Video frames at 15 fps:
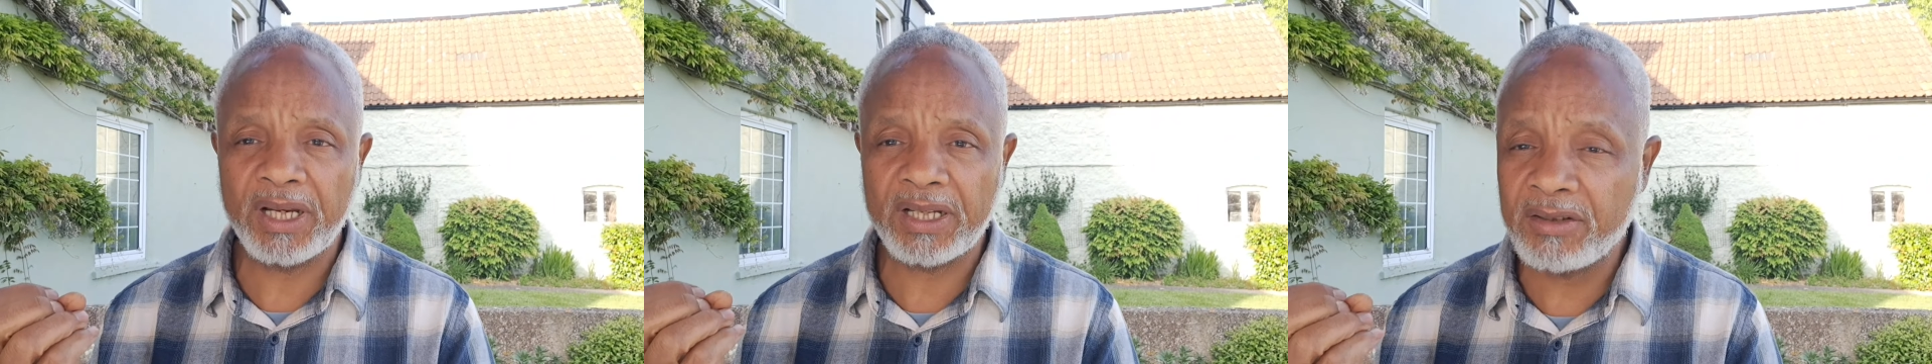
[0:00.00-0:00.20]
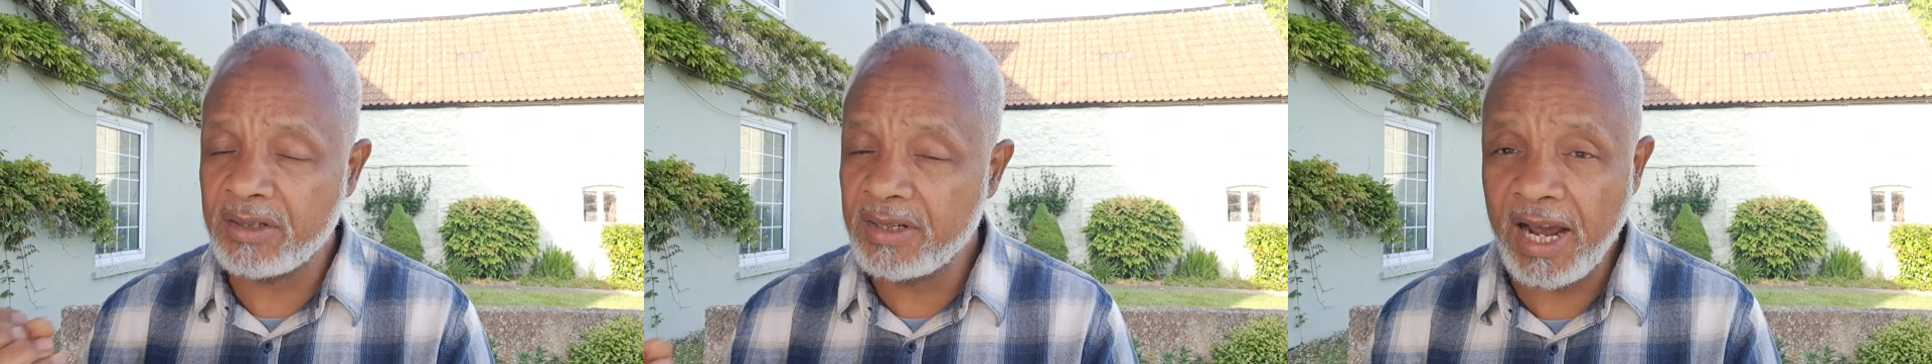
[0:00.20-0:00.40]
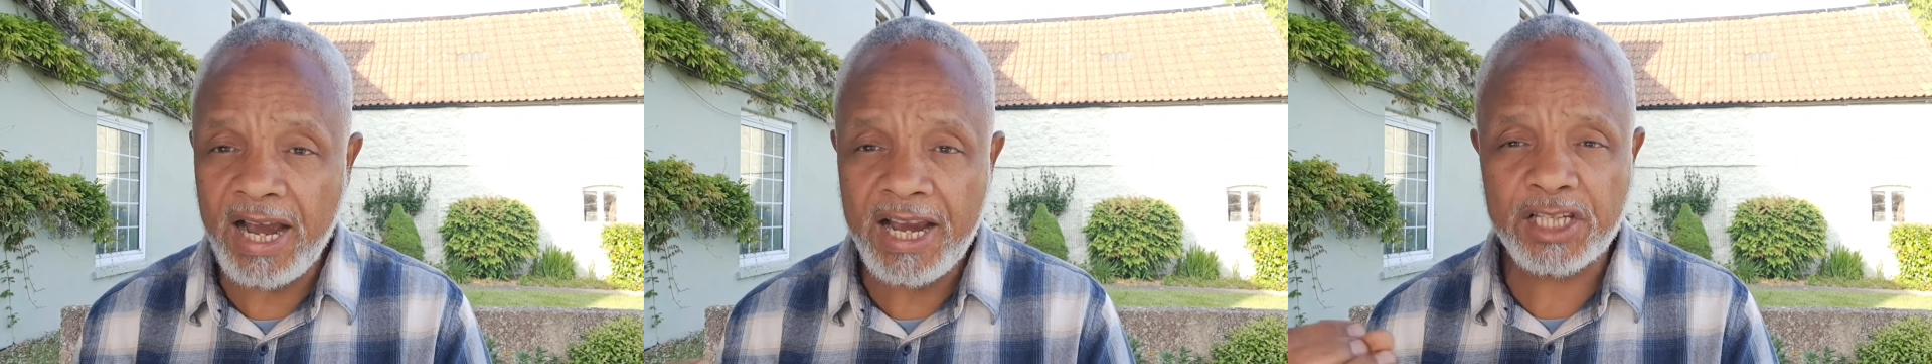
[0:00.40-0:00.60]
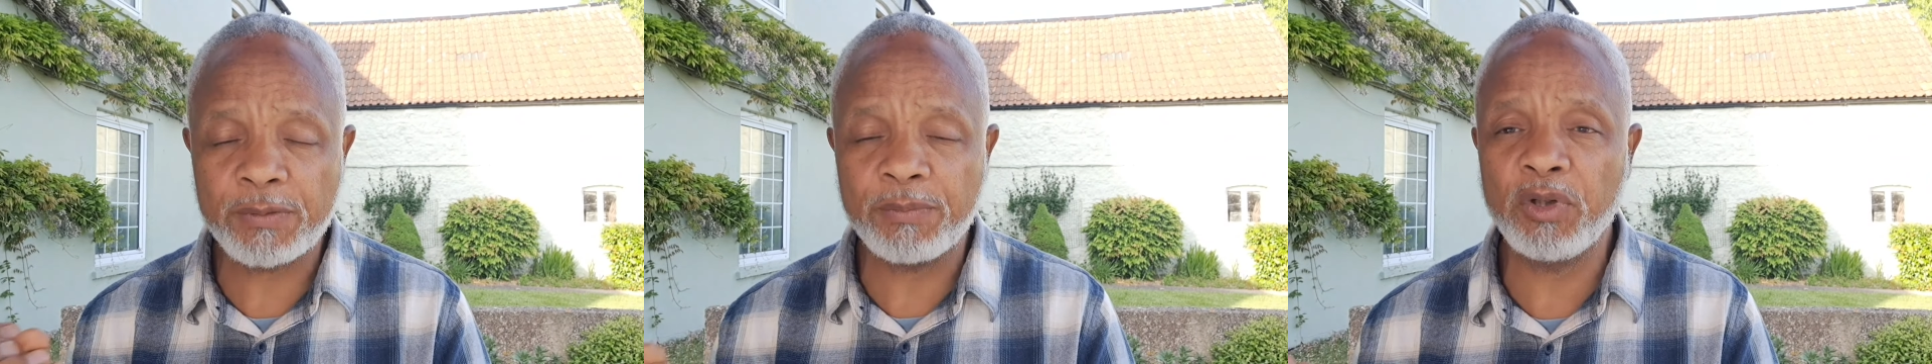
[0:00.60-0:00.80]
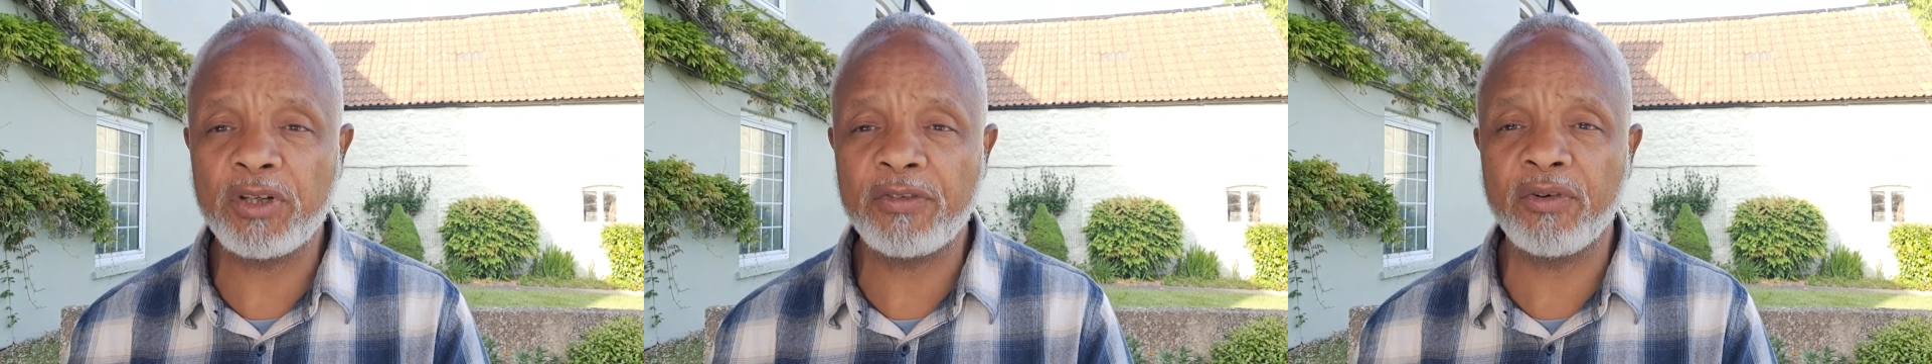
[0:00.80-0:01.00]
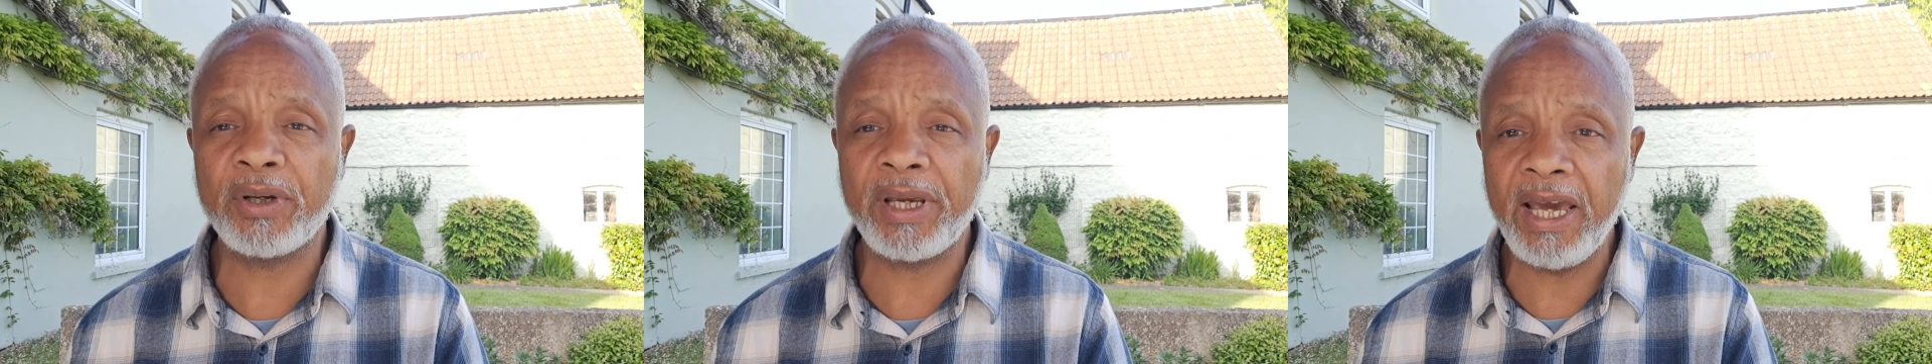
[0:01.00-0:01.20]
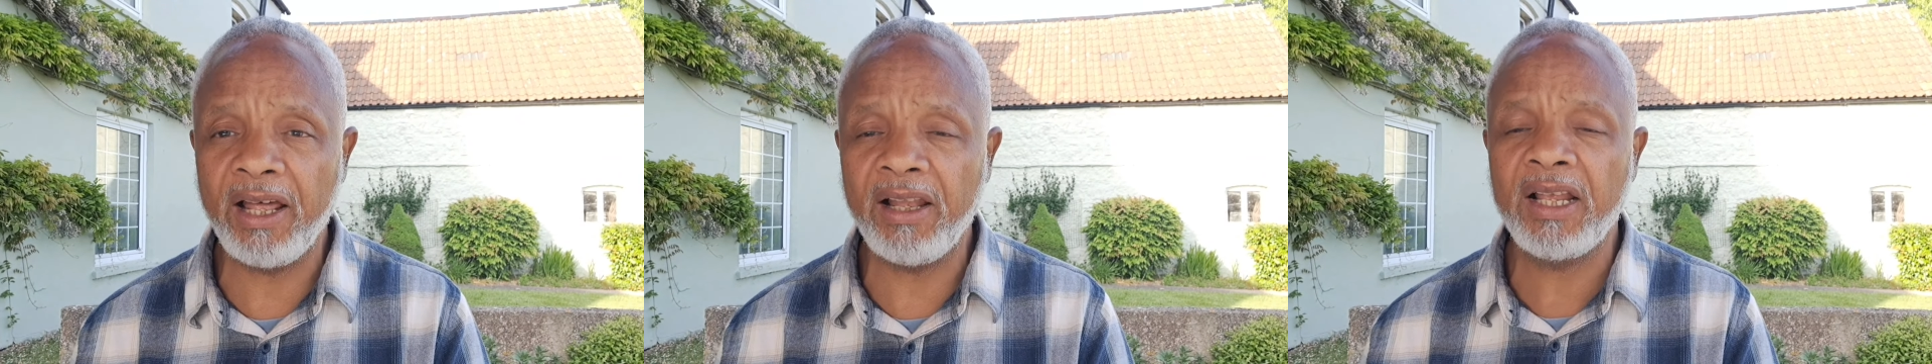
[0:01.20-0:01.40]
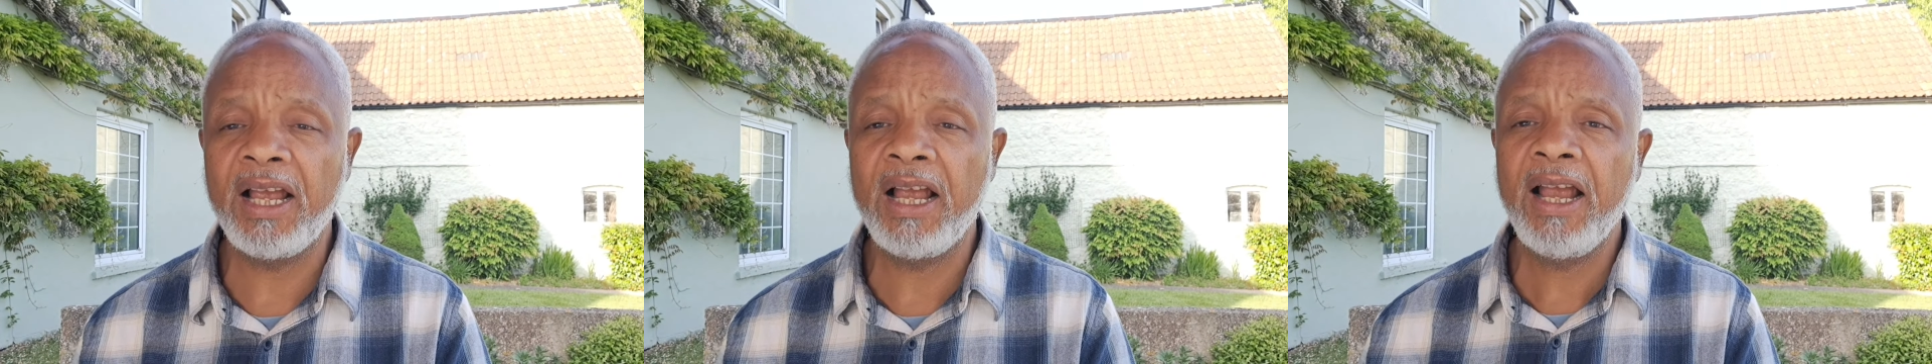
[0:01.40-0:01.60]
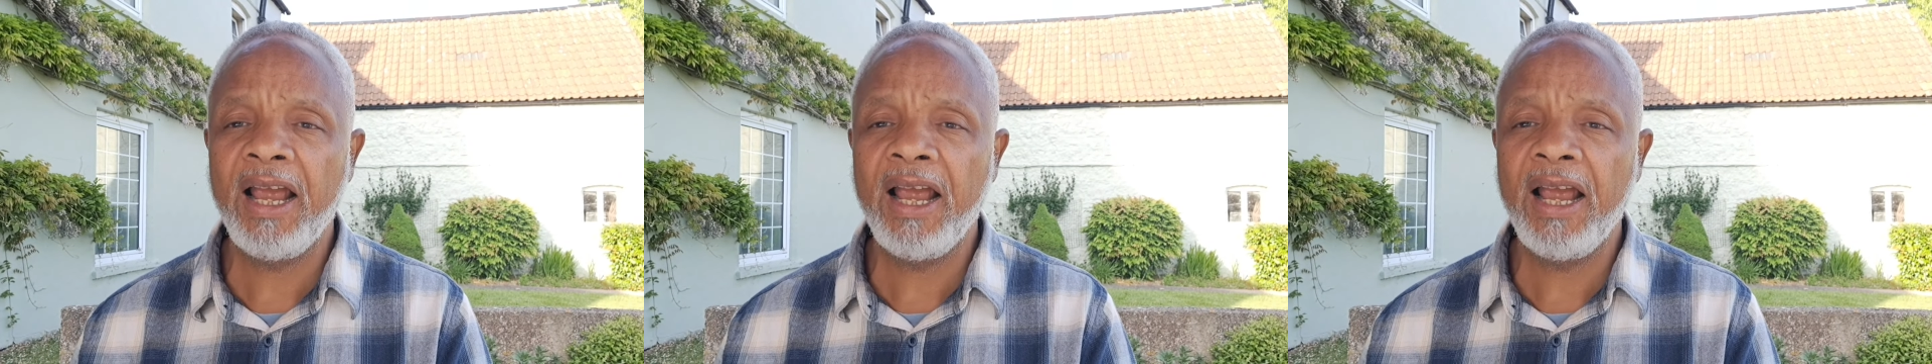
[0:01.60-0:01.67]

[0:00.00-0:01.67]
a nice, beautiful girl.